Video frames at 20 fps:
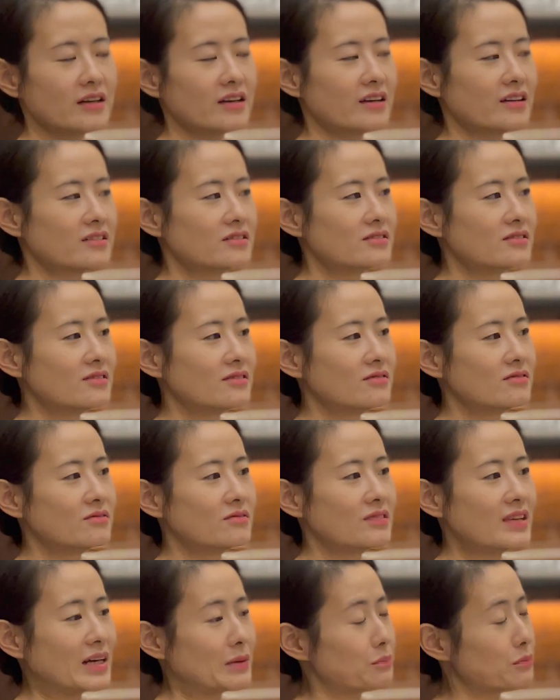
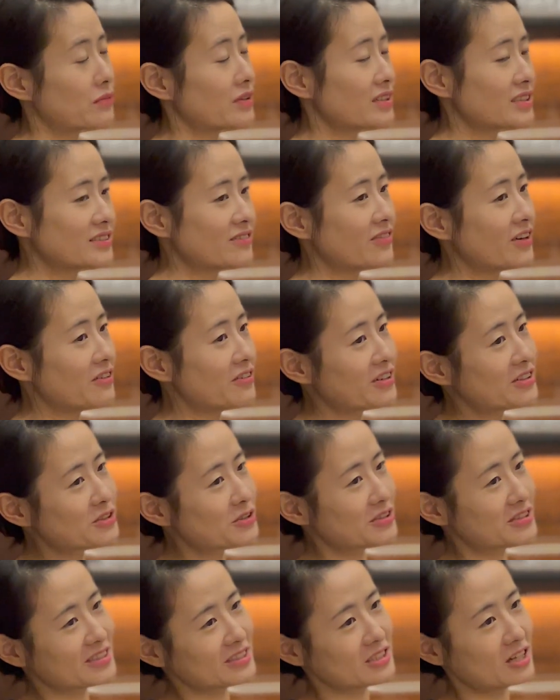And that brings a very
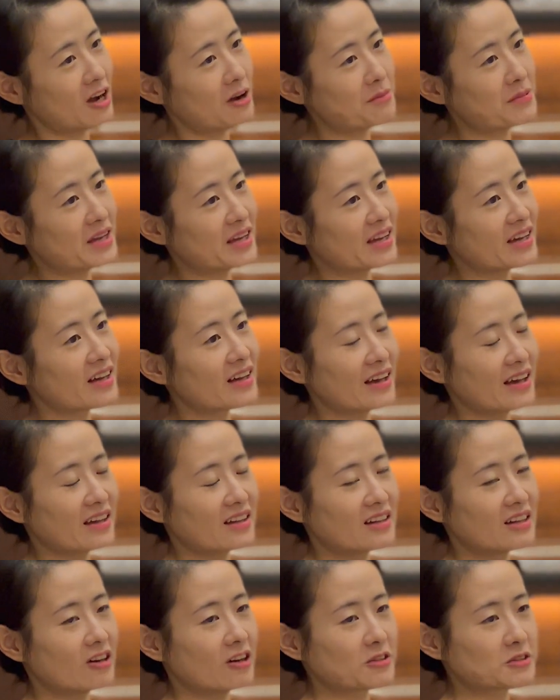interesting topic,
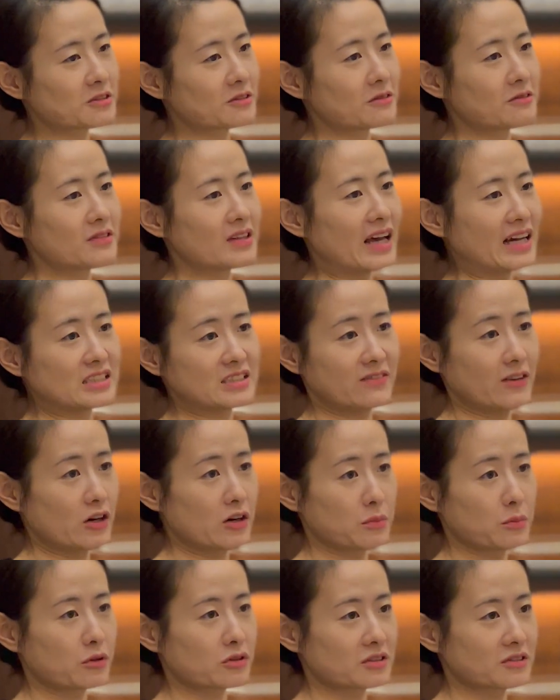and also that's very
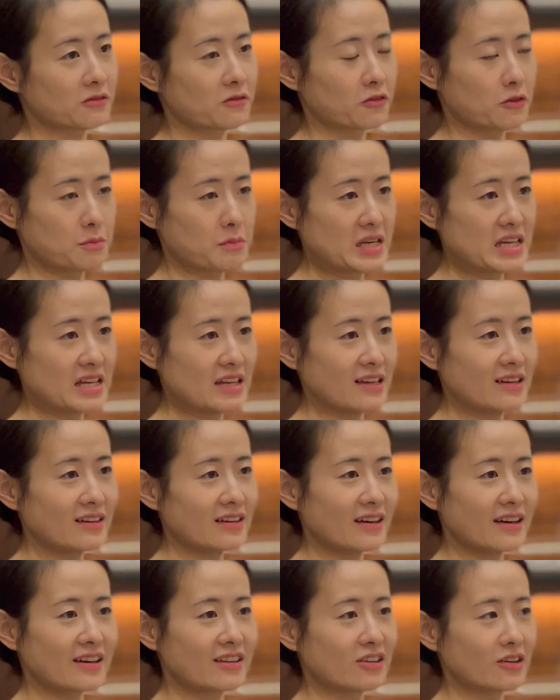important for me,
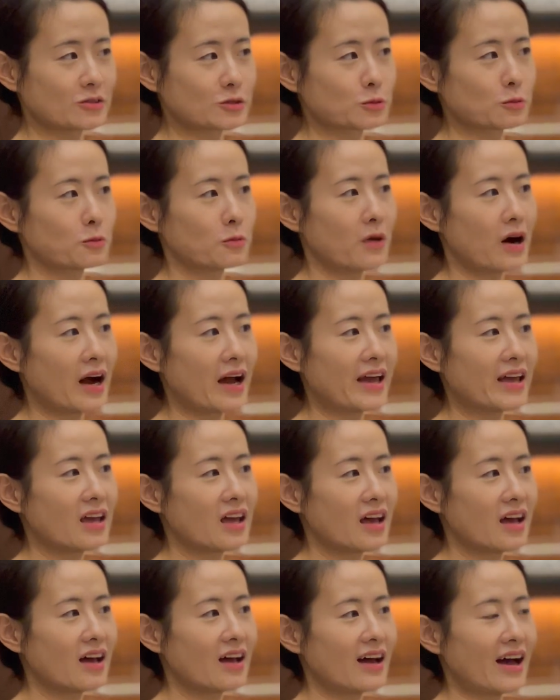and also why
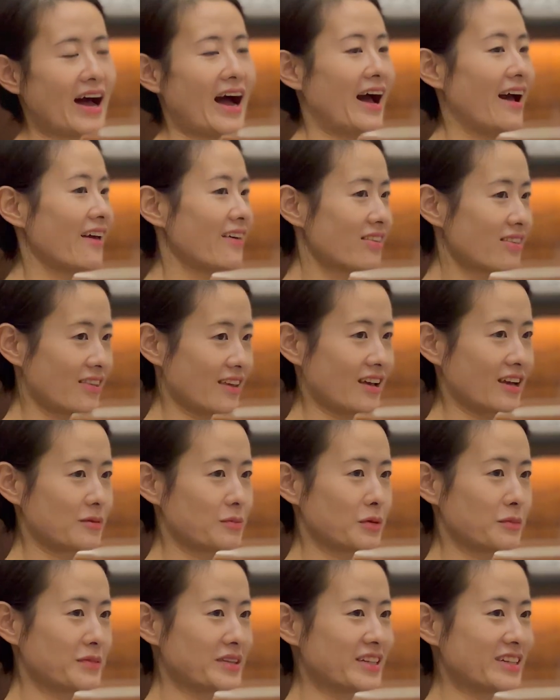I think
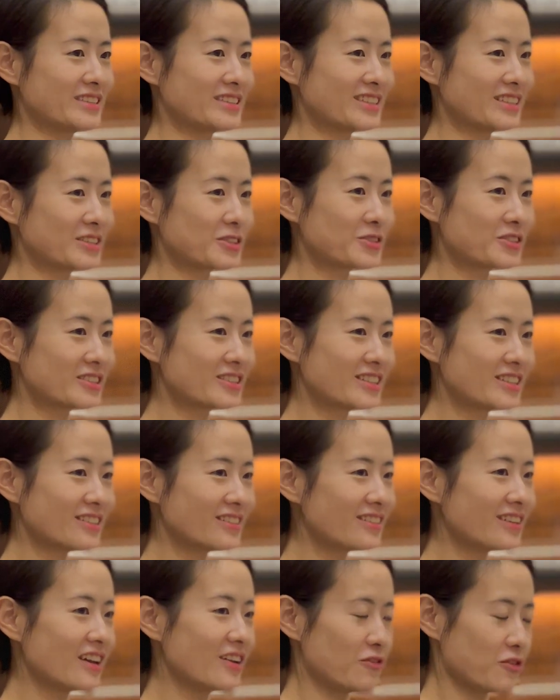mobility is interesting,
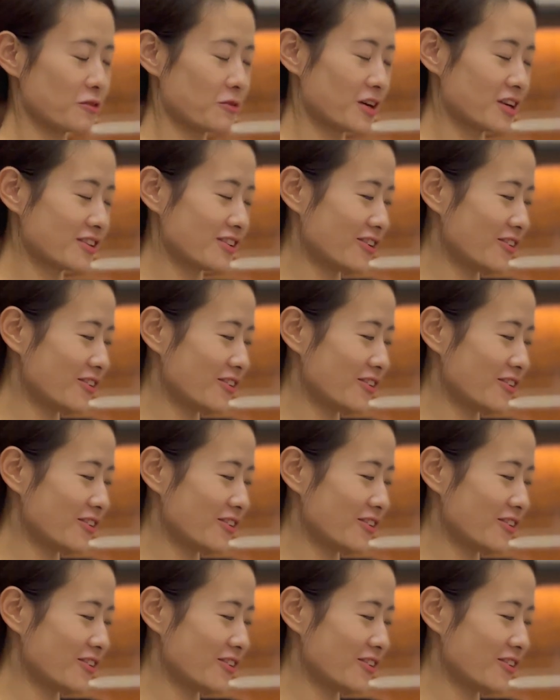if you want to